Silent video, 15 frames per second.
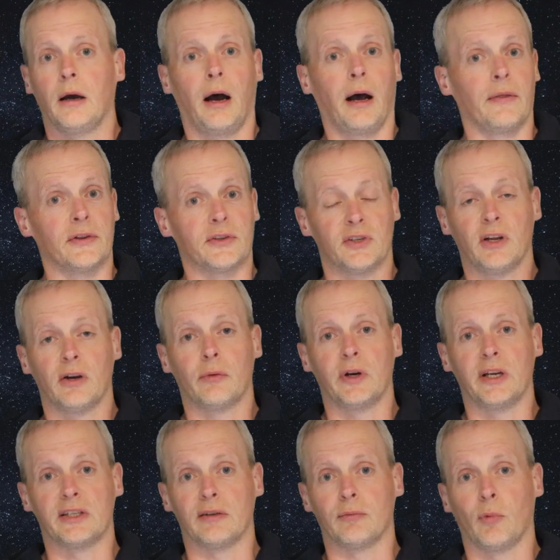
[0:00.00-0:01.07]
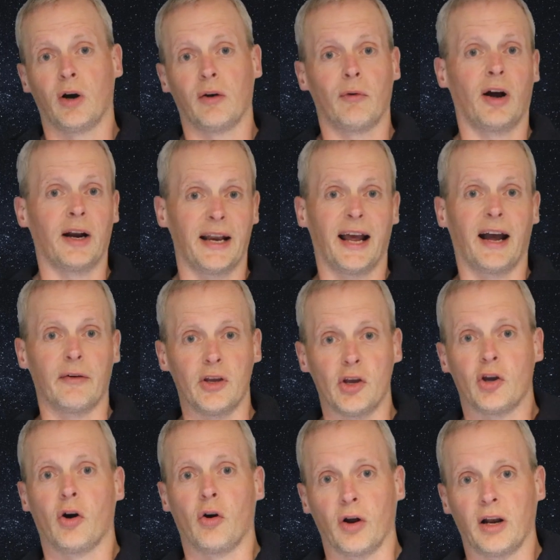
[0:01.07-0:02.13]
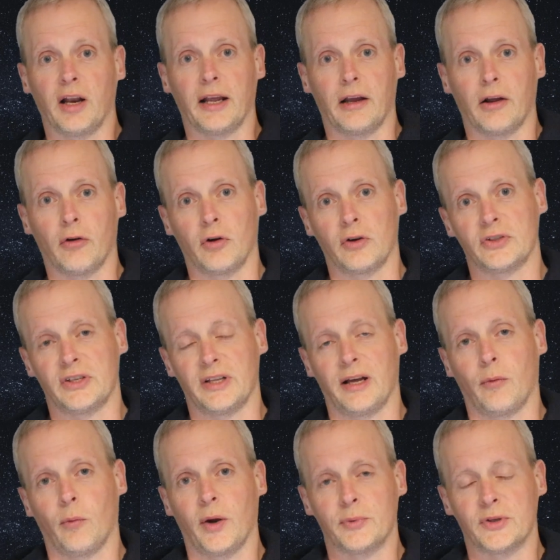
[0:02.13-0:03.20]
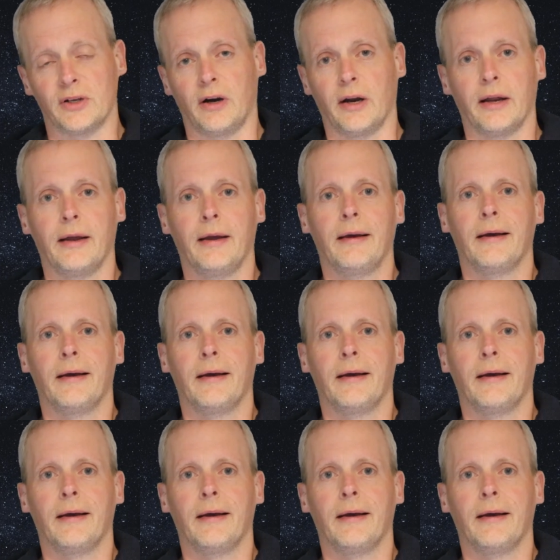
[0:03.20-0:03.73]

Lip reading: And there's no reason why right now you can't click across to that website,